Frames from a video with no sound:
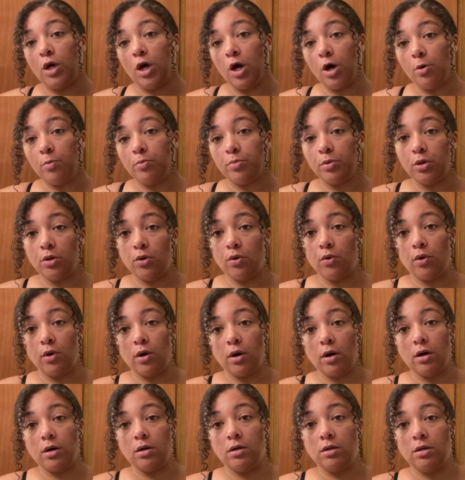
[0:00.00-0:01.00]
help
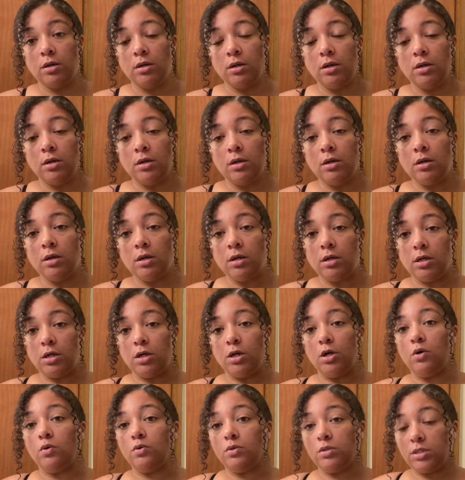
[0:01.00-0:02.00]
your, you
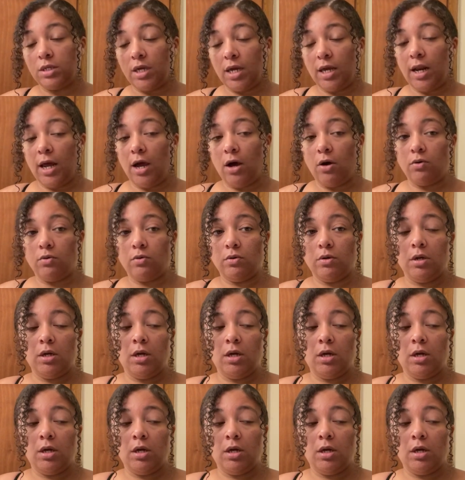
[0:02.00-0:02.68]
know, skin out.